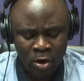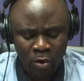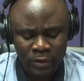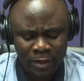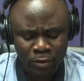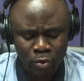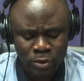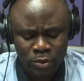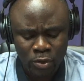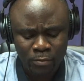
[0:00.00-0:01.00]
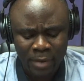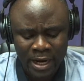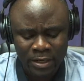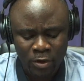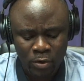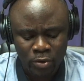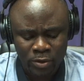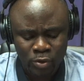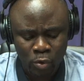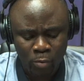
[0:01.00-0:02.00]
On that note, don't mind
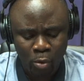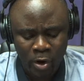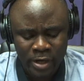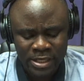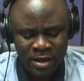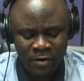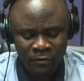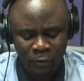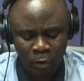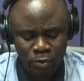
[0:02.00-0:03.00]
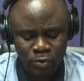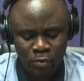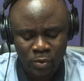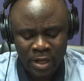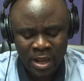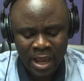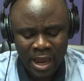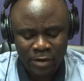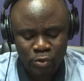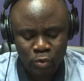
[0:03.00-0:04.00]
Dr. Okoboy's falsehood
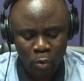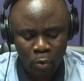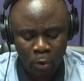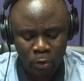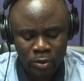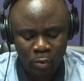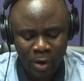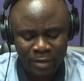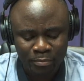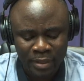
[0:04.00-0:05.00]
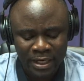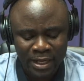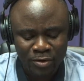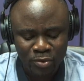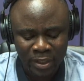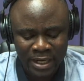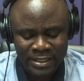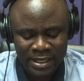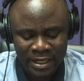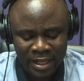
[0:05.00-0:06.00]
and so-called $1 billion
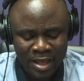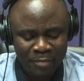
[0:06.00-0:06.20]
deal.